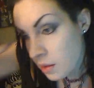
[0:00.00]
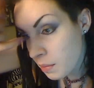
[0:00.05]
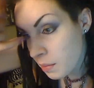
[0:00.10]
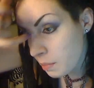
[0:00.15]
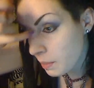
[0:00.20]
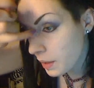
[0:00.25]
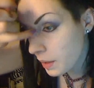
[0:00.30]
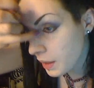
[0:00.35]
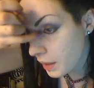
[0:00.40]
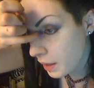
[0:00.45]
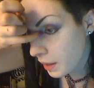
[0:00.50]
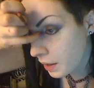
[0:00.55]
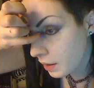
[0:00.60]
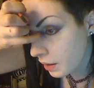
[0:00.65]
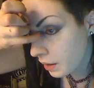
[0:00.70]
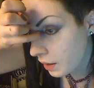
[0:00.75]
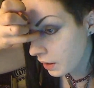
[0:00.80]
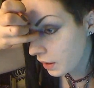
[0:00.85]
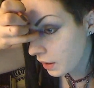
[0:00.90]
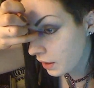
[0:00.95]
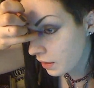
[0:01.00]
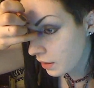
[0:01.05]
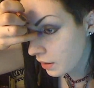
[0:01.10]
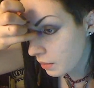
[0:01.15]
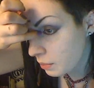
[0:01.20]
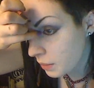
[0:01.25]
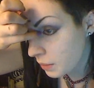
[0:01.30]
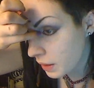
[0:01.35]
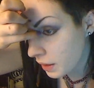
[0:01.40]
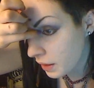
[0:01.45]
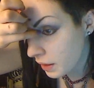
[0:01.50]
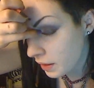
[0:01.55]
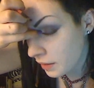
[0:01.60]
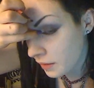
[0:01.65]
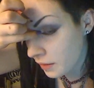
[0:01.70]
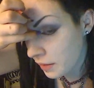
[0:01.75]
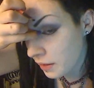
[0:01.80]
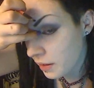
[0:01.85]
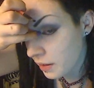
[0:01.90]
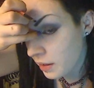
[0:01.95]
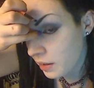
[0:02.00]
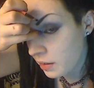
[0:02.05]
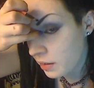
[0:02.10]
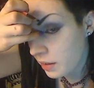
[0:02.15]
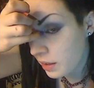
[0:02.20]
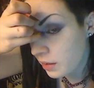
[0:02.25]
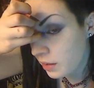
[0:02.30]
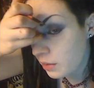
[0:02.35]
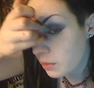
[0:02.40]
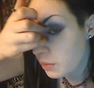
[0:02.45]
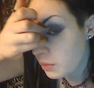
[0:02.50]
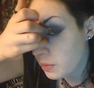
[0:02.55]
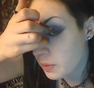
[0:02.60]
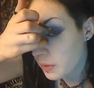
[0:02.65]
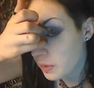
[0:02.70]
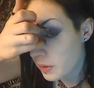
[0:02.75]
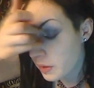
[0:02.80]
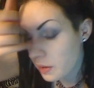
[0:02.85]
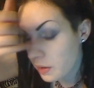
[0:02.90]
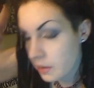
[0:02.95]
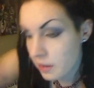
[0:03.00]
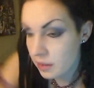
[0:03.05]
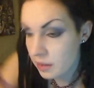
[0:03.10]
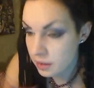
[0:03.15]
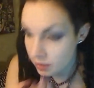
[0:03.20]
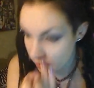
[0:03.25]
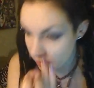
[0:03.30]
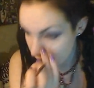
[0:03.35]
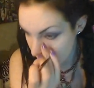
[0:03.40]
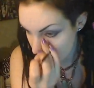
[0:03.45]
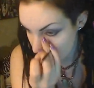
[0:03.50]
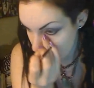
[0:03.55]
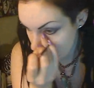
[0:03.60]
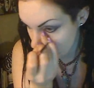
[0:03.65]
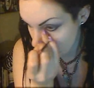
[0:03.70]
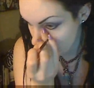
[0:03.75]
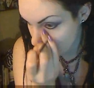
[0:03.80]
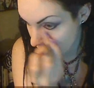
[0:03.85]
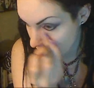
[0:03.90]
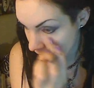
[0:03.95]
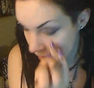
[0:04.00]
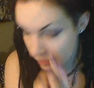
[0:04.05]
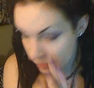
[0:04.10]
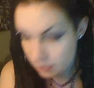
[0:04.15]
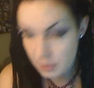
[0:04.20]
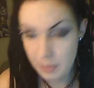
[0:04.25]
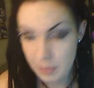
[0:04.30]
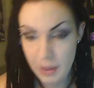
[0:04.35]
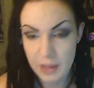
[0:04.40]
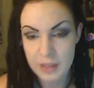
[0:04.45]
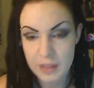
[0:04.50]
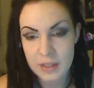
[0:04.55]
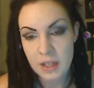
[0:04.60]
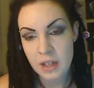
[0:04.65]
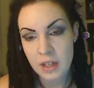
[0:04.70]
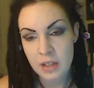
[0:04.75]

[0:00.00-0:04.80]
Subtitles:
my eye thing kind of like goes like that into my bags.